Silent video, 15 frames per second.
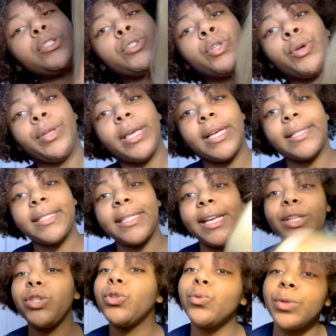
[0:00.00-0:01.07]
So yeah,
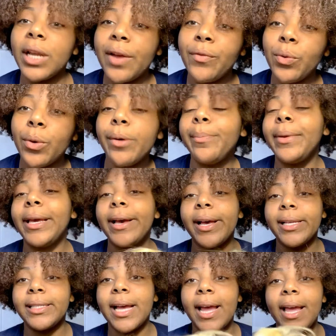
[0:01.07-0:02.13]
stay tuned everyone,
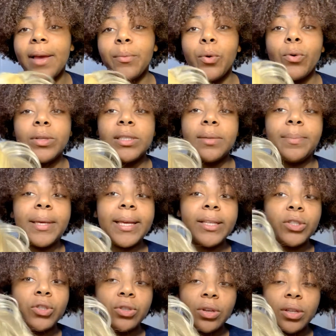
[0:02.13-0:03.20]
because I am going to be
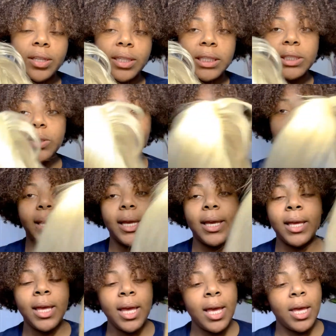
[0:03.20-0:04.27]
installing this wig.
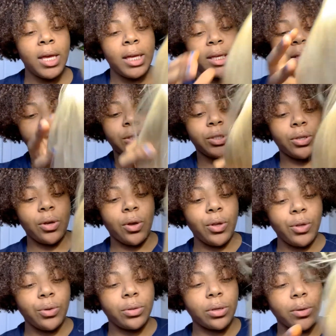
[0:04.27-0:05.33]
So
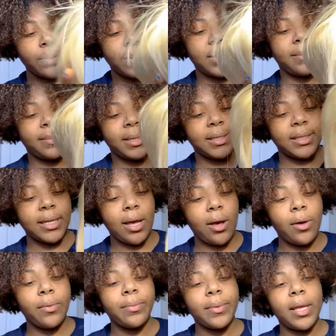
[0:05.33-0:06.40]
you don't want to miss
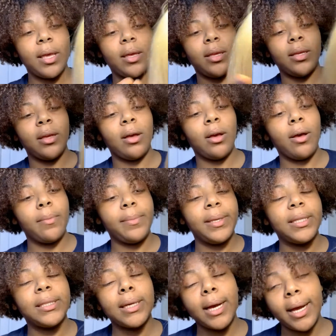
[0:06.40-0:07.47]
out on me
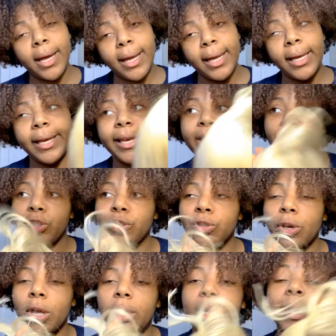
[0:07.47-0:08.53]
dyeing,
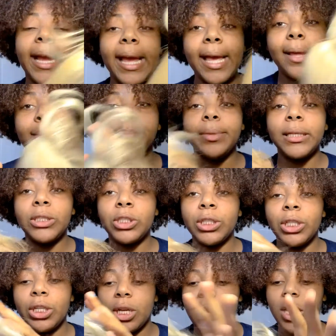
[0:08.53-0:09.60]
installing, and bleaching
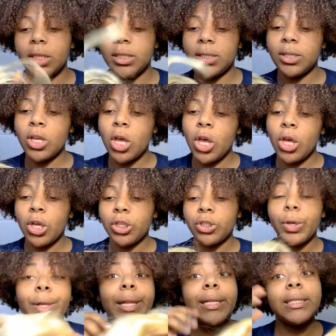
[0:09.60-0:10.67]
the knots.
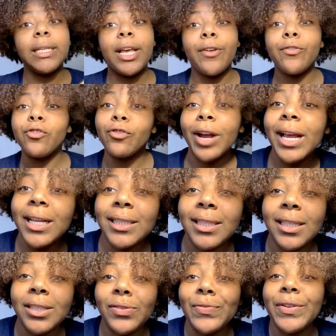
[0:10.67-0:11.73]
So let's get right into
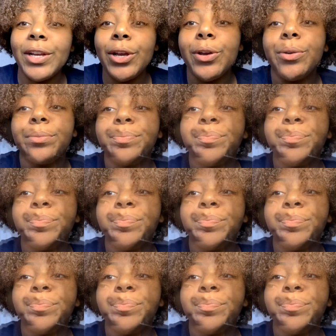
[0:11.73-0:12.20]
this video.